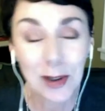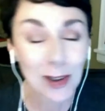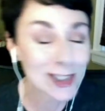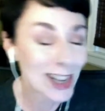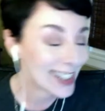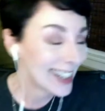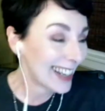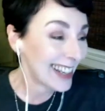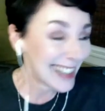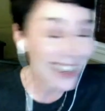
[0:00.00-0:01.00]

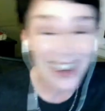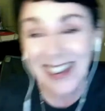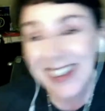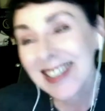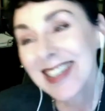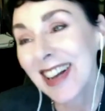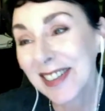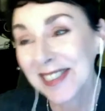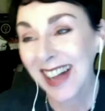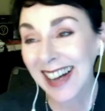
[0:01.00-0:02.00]
So
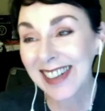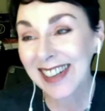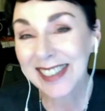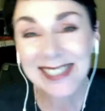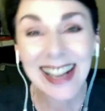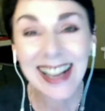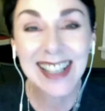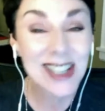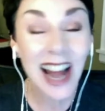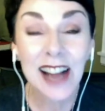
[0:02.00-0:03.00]
I don't know.
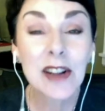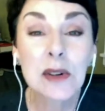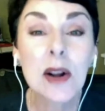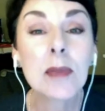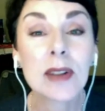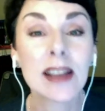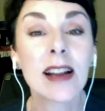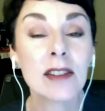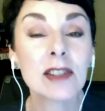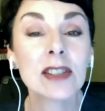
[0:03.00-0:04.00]
I grew up with it. I
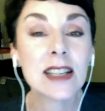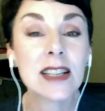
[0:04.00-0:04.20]
really did.